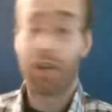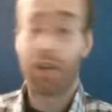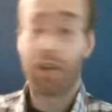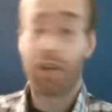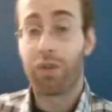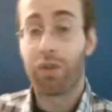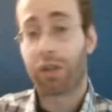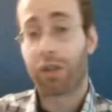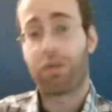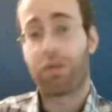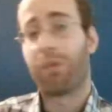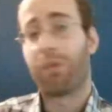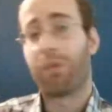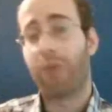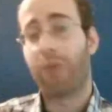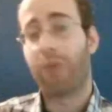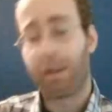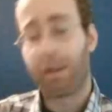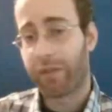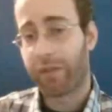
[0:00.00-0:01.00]
do extremely
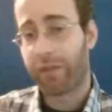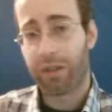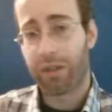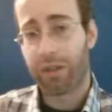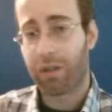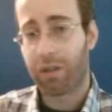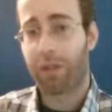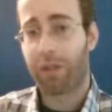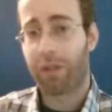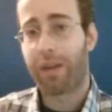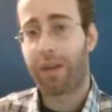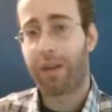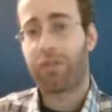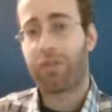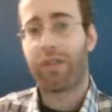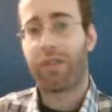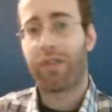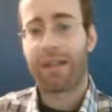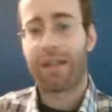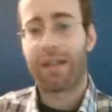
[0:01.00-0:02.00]
well and finish all the
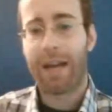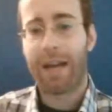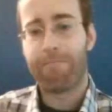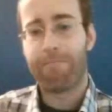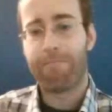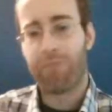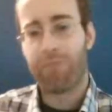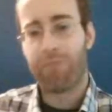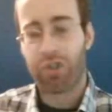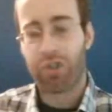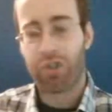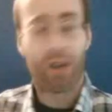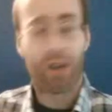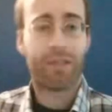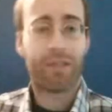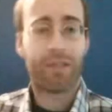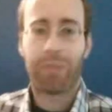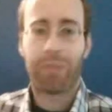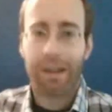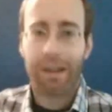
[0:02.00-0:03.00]
questions on time
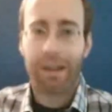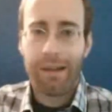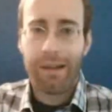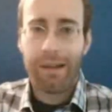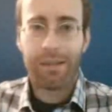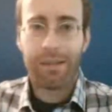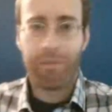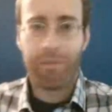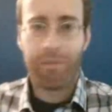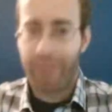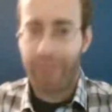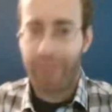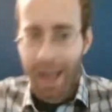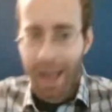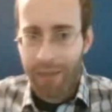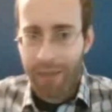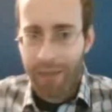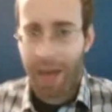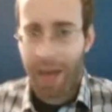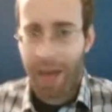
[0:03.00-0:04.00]
just because
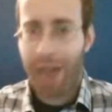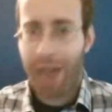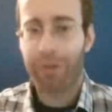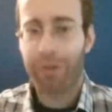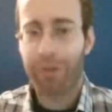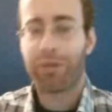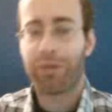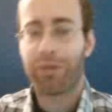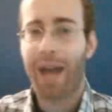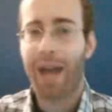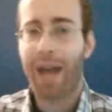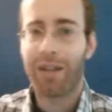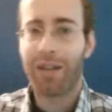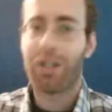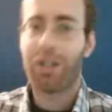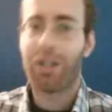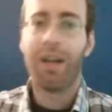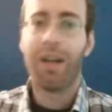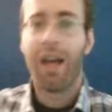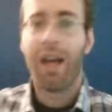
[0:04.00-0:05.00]
they have the
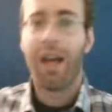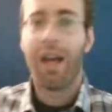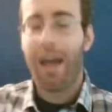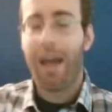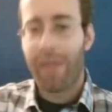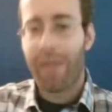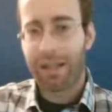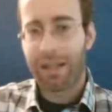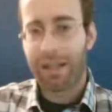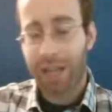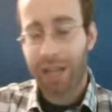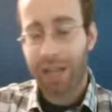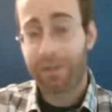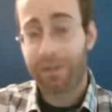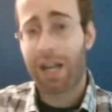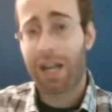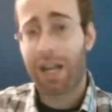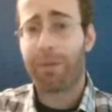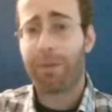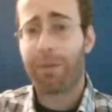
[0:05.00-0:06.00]
strategy and they save
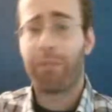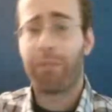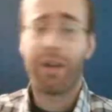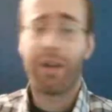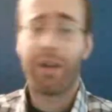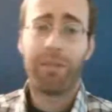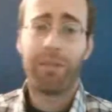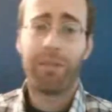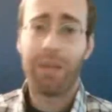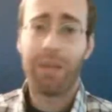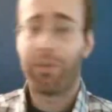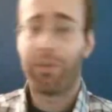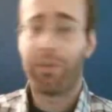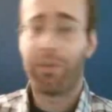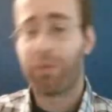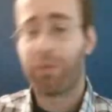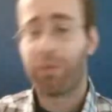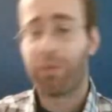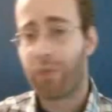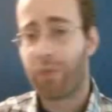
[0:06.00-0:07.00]
time compared to people
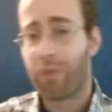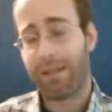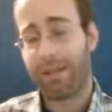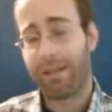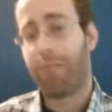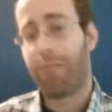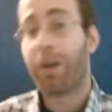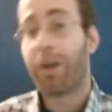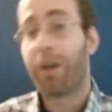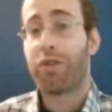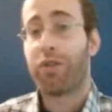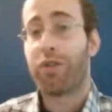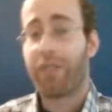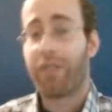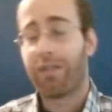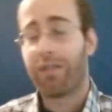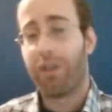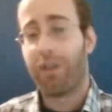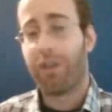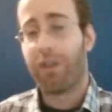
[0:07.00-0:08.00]
who waste a bunch of
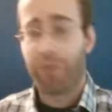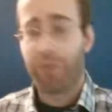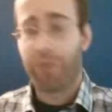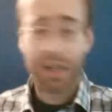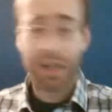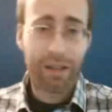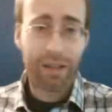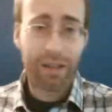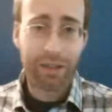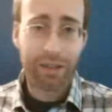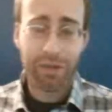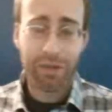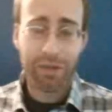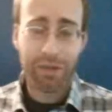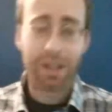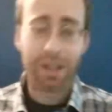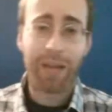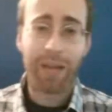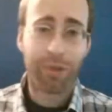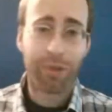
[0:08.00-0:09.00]
it reading things
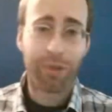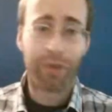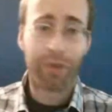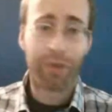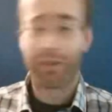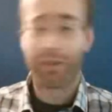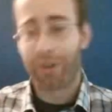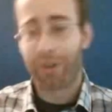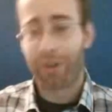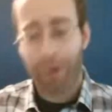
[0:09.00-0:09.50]
3 times over